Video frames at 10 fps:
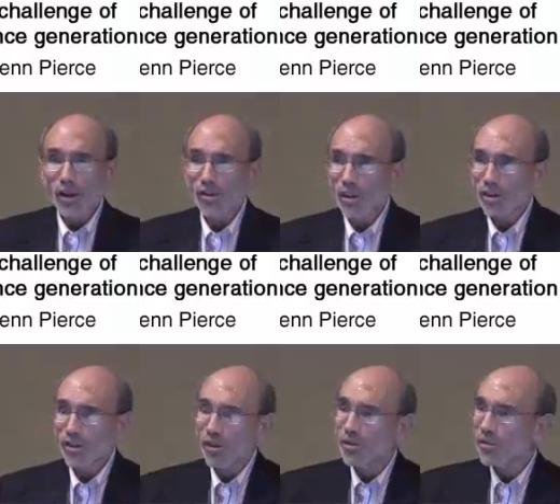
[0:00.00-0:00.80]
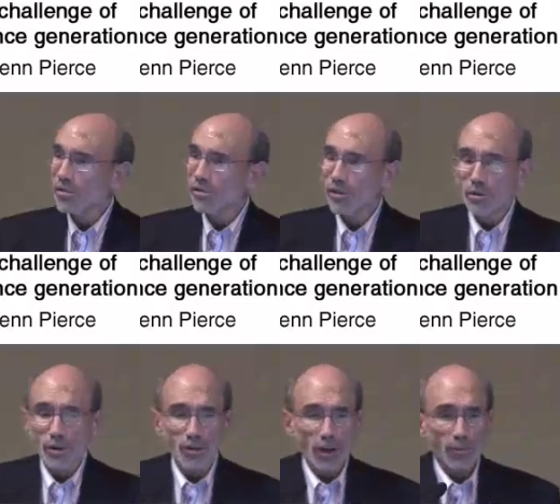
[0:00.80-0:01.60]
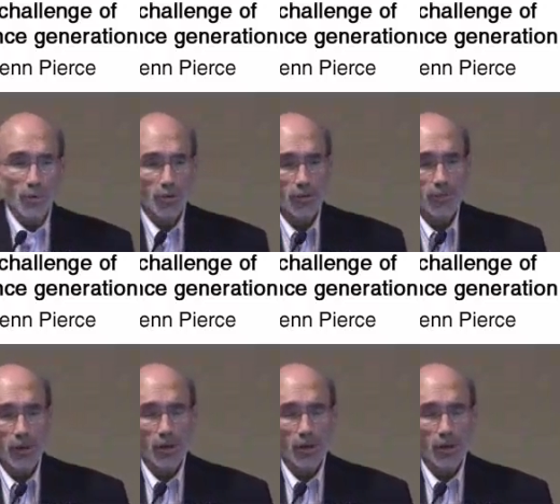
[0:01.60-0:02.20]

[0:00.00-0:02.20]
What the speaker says: So let's turn to a few examples.